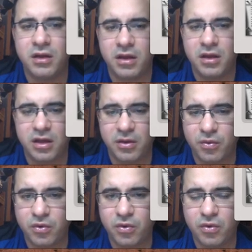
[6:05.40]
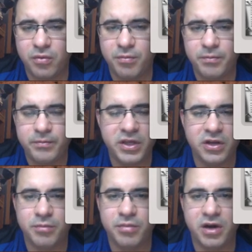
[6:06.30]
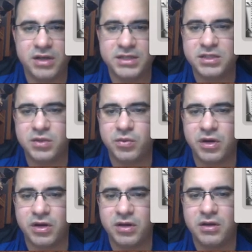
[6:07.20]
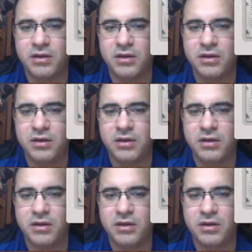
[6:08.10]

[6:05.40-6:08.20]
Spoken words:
and we'll, pause as you want.